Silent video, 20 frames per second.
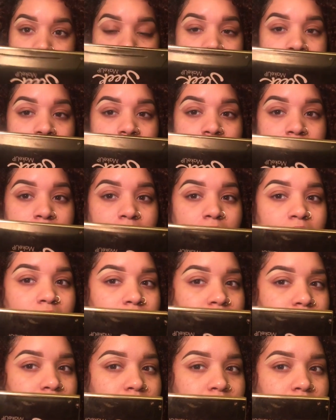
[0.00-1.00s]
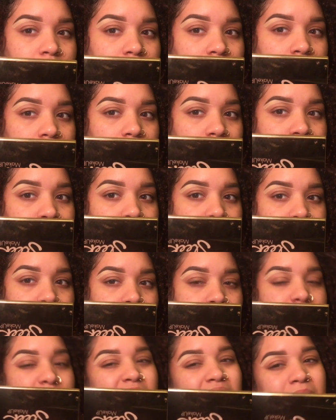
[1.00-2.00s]
And I'm going to do the top
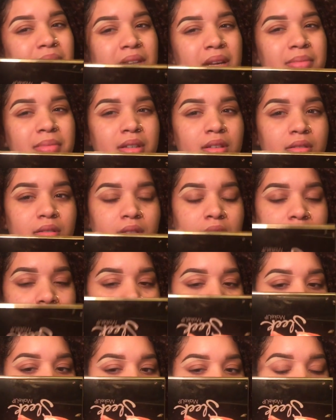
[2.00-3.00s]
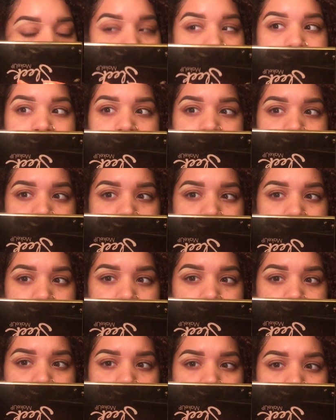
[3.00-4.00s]
too. Sometimes I do the top, sometimes I don't.
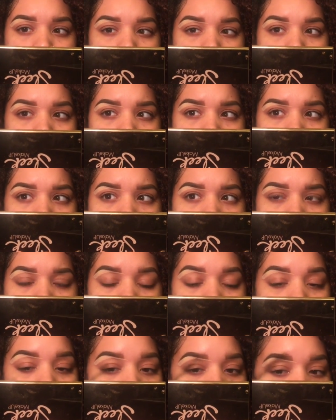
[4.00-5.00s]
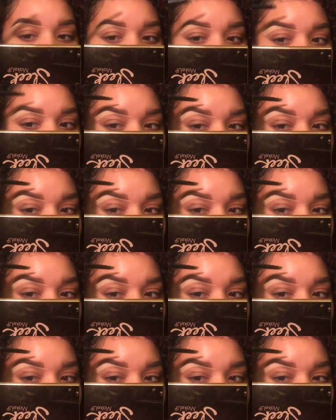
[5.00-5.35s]
Today I am.